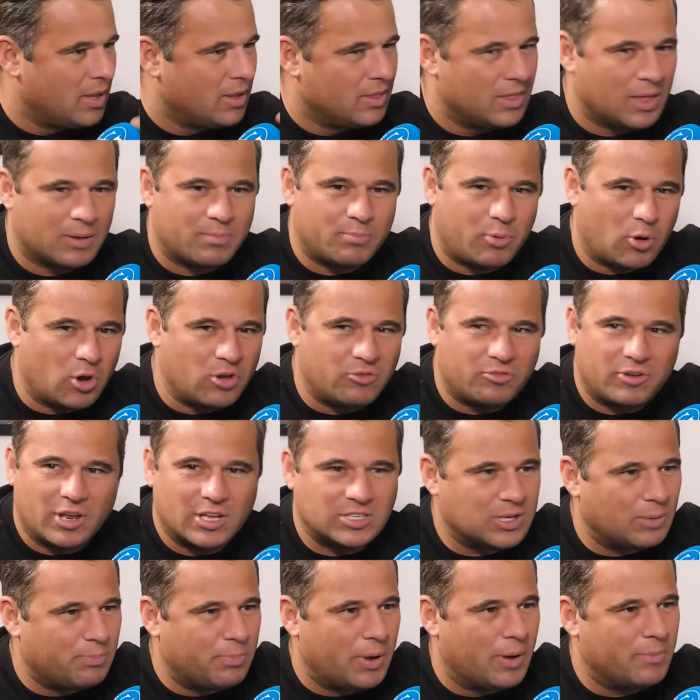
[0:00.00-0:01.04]
their
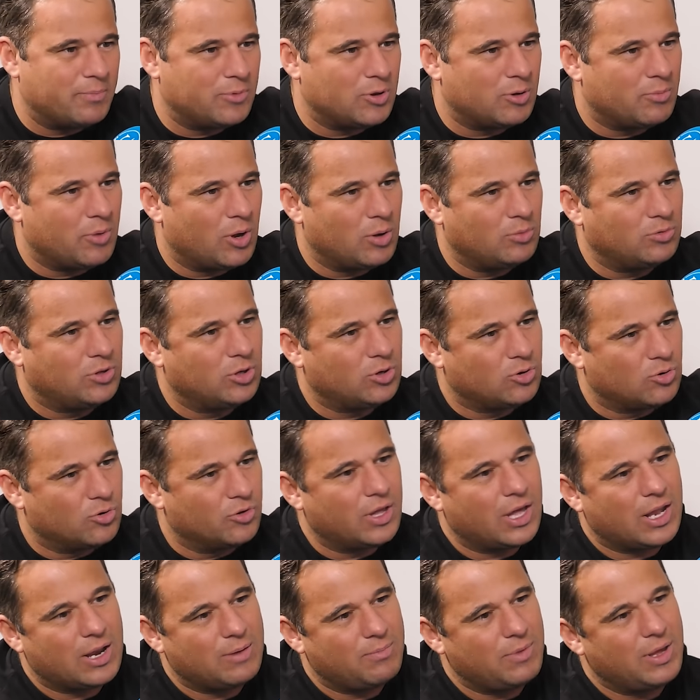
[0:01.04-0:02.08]
boyfriends are pimping them out to go
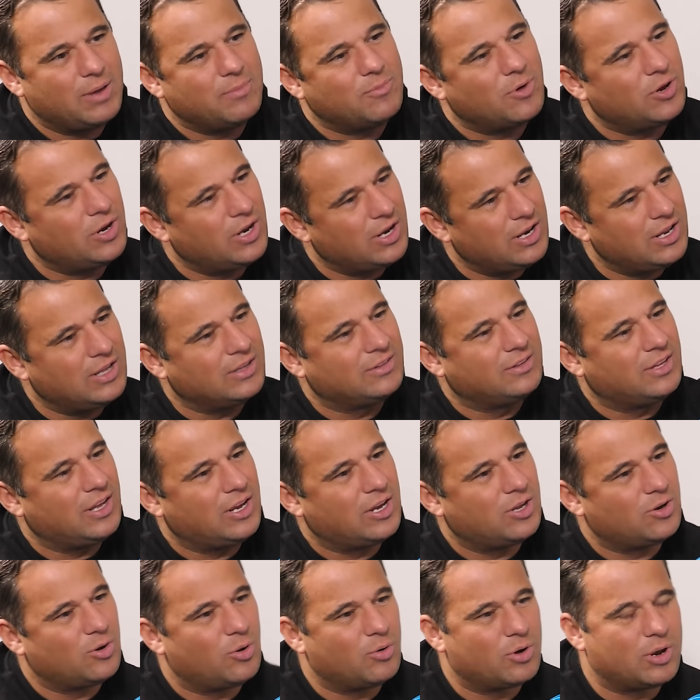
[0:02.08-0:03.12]
there to make money and they're
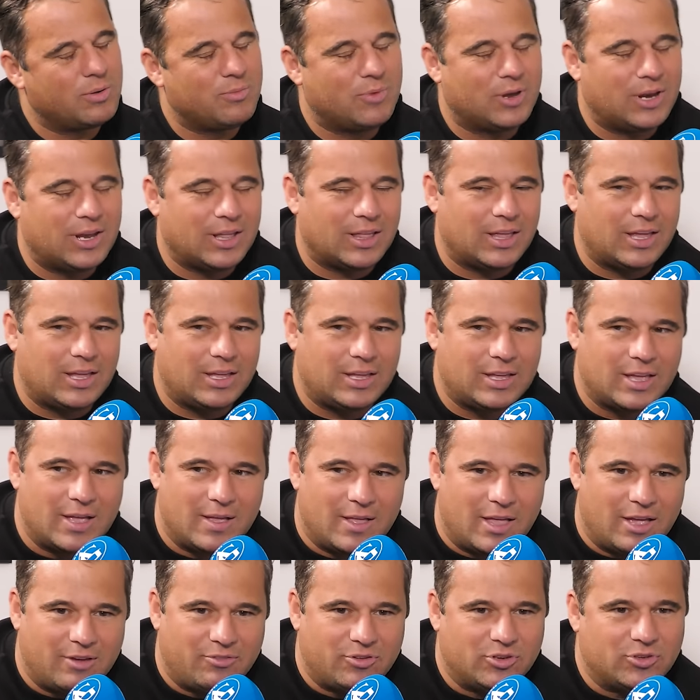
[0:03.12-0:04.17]
taking all the money. Like,
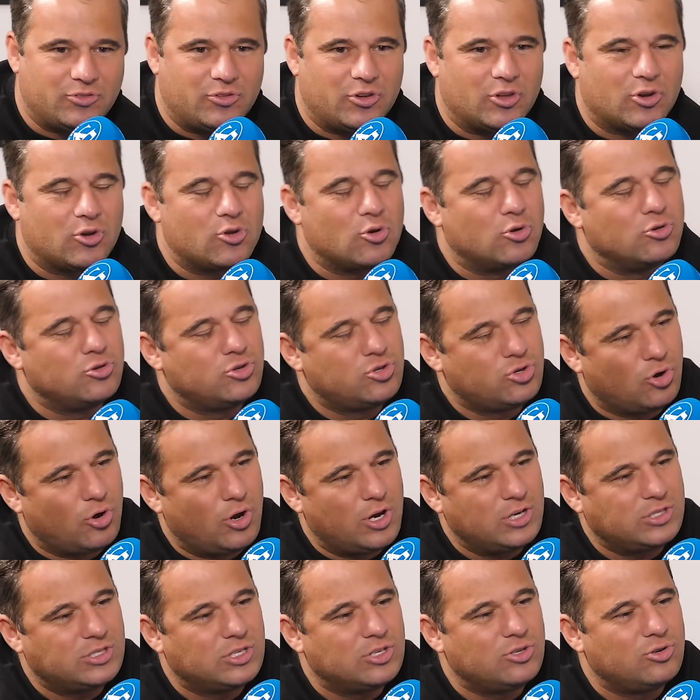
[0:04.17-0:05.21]
if it's your own
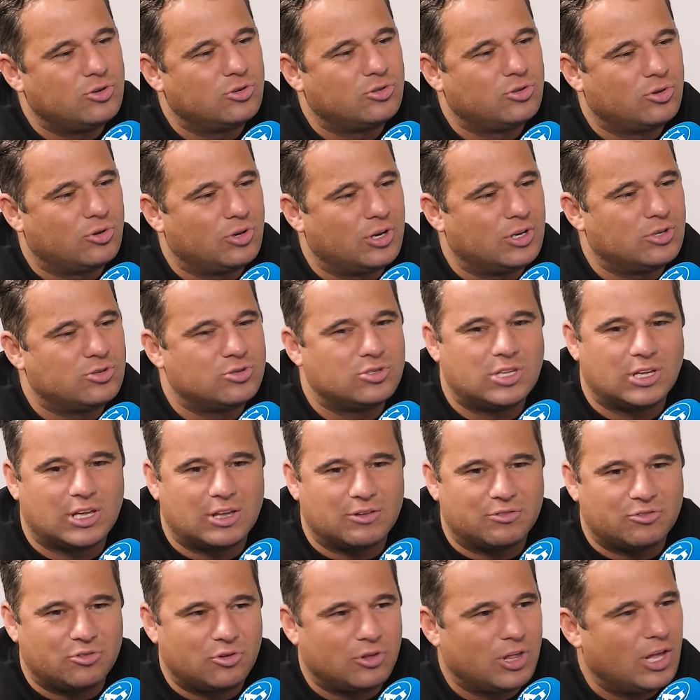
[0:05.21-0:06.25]
choice and you're doing it just to
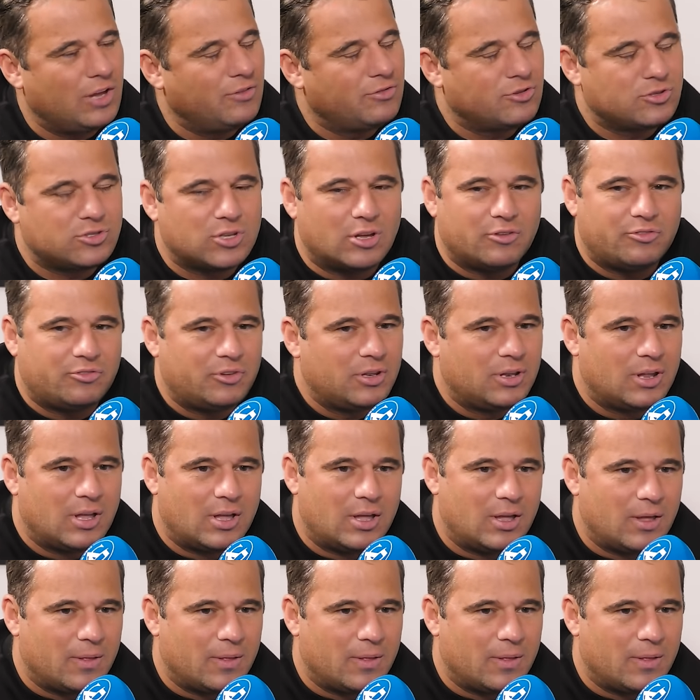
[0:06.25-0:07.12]
get through life, there's yeah. nothing.